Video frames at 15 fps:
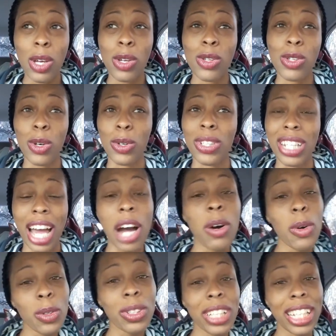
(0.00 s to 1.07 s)
So not
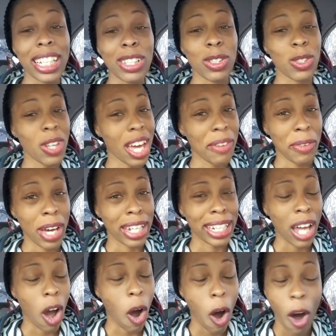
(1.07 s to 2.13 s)
only do you have an
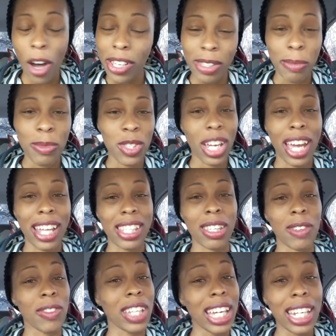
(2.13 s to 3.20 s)
awesome chance
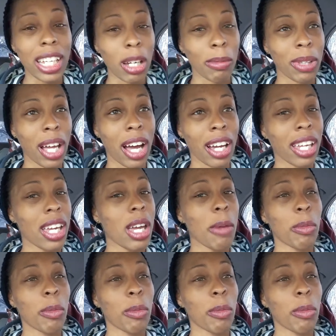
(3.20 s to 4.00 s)
of getting a block,